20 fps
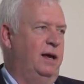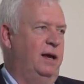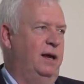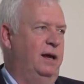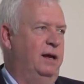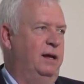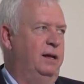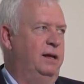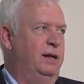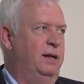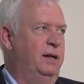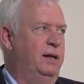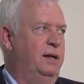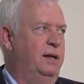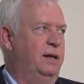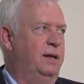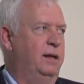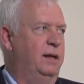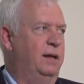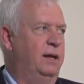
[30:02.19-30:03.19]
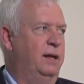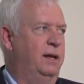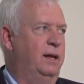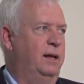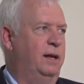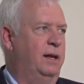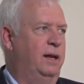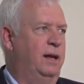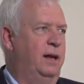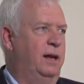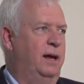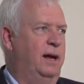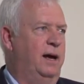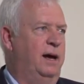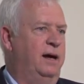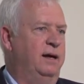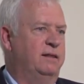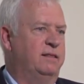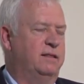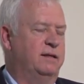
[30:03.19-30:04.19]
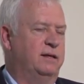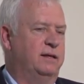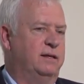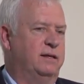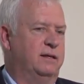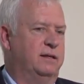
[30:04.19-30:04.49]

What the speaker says: And I think